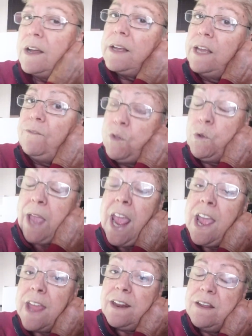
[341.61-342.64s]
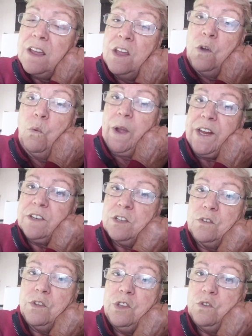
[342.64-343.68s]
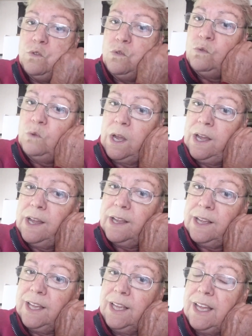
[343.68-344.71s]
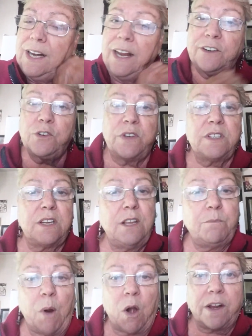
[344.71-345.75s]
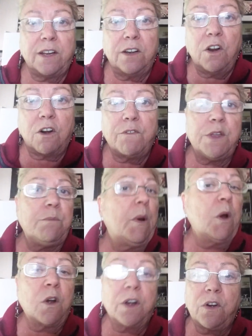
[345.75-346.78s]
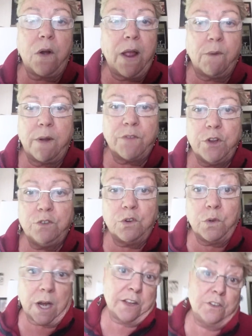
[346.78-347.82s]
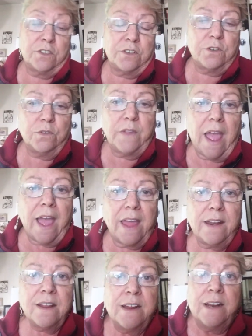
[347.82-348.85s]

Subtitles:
if you can, wait until you can get electricity, park at an RV park or however you do it. I used to do that,